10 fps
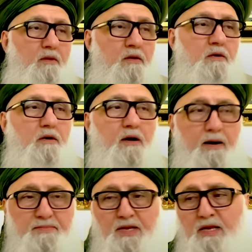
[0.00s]

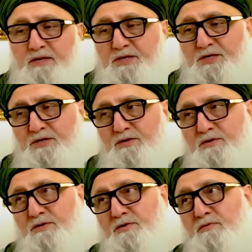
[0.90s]
Alhamdulillah, just
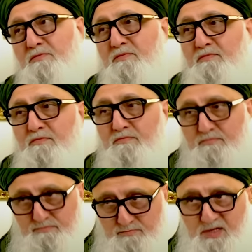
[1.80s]
you
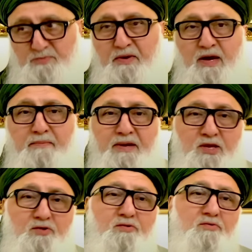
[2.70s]
must be
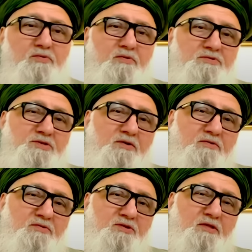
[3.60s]
coming new, so
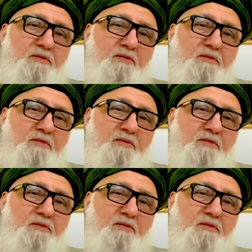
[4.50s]
you do the